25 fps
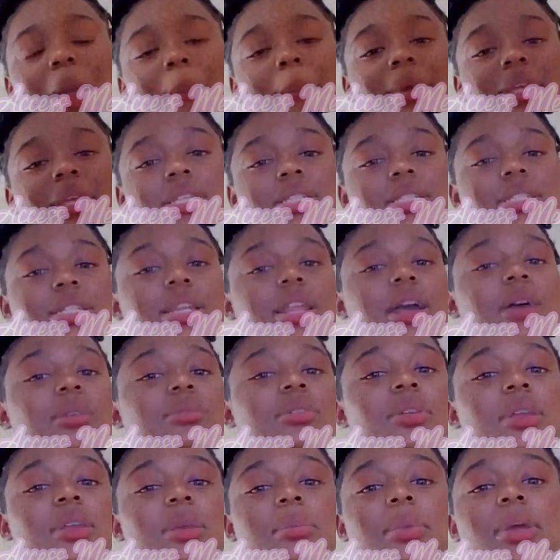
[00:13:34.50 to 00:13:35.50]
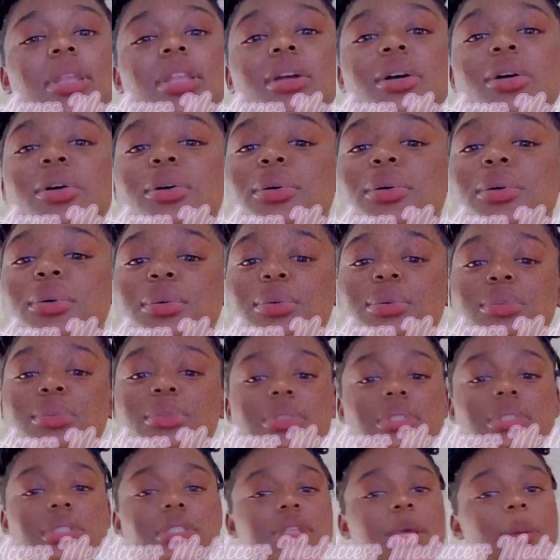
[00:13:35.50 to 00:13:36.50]
I been said I was gonna get my
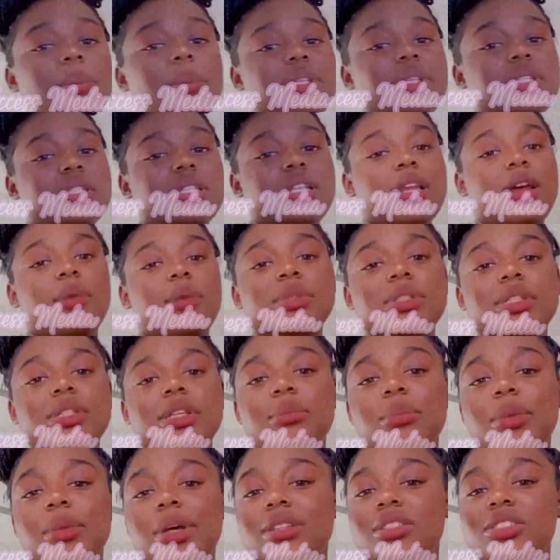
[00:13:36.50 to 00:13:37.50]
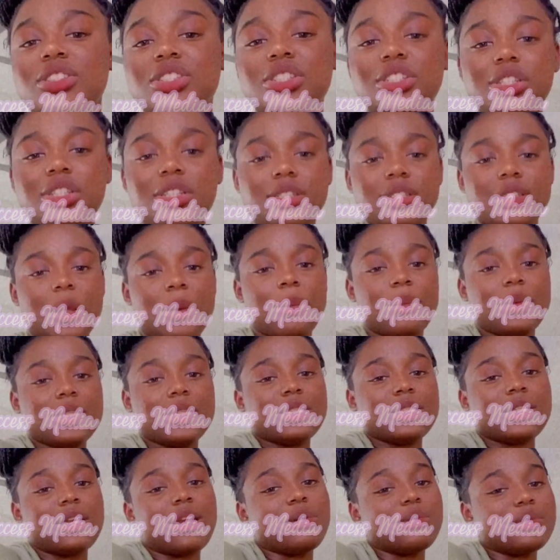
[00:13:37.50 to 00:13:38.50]
nose. I been said I was getting my cheeks. I have
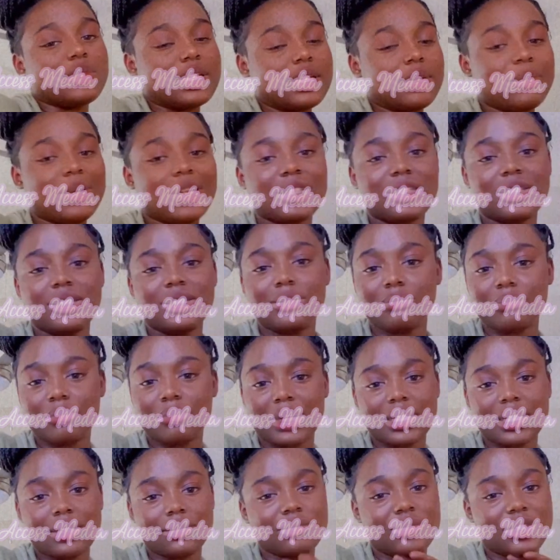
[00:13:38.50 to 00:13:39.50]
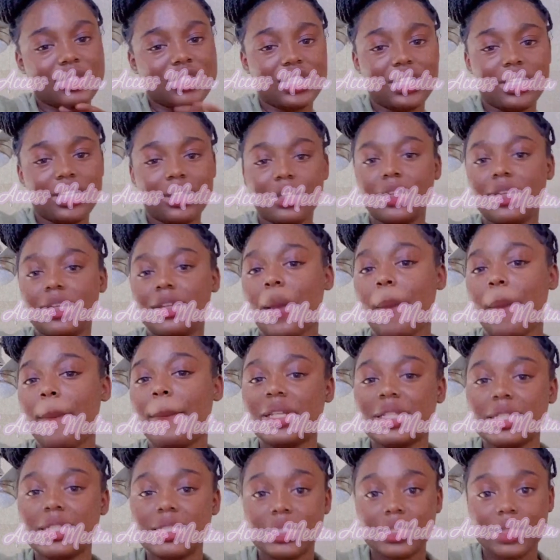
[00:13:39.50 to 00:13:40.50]
been said I was getting my my chin. I have
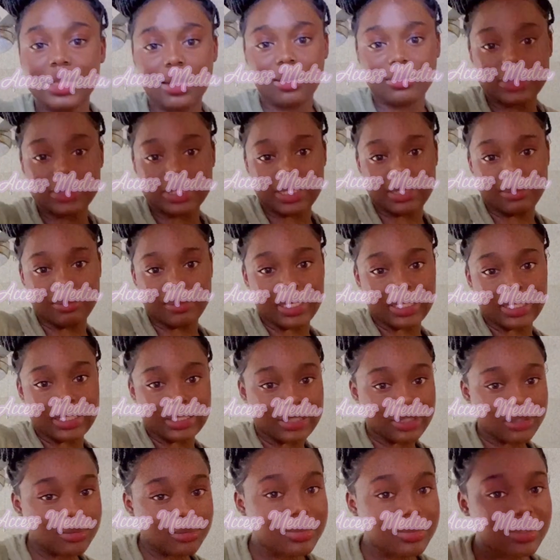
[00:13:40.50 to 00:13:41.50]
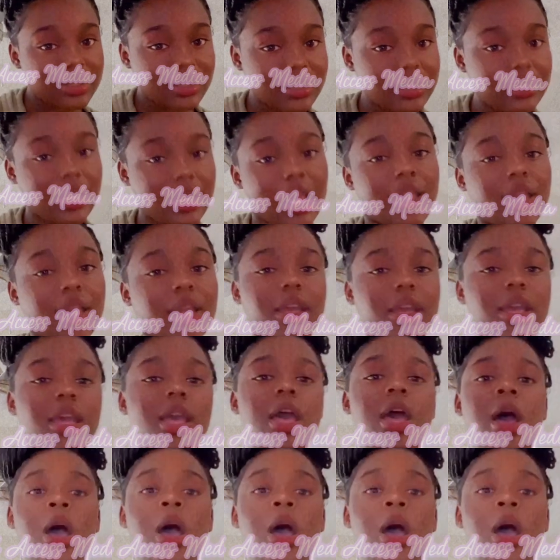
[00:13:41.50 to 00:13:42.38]
been said I was getting my lips. Like